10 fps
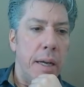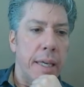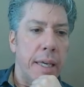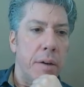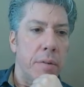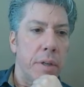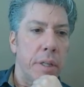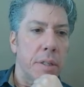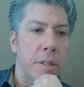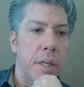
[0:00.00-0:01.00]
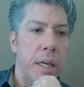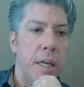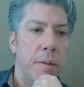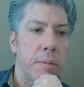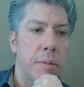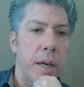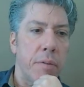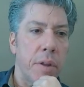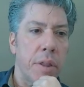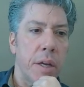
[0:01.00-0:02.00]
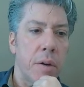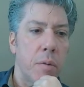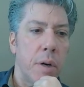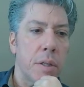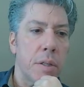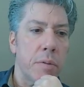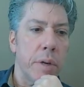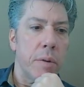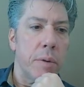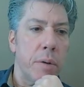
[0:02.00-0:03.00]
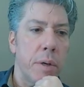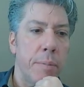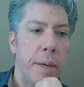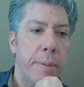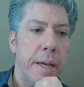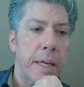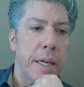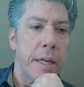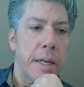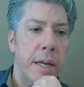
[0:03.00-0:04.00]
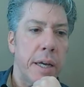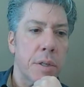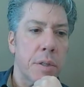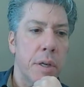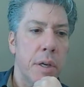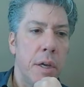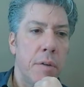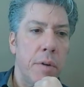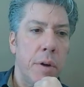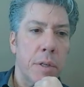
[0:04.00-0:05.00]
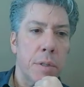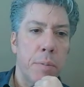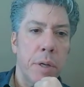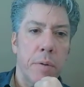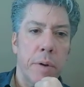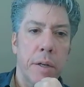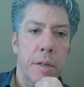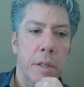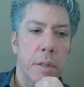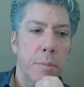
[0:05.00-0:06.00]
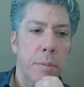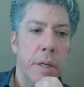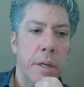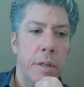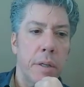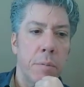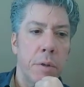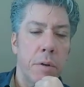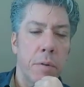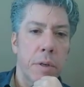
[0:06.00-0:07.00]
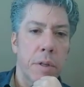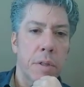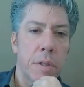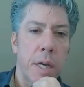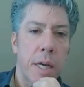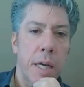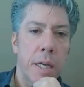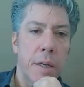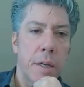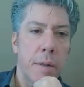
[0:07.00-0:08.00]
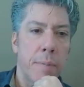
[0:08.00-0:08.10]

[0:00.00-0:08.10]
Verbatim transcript: I can't really see everything at once and read it well. Well, maybe I can, actually. If I were to spin around a little bit and then move over to the side,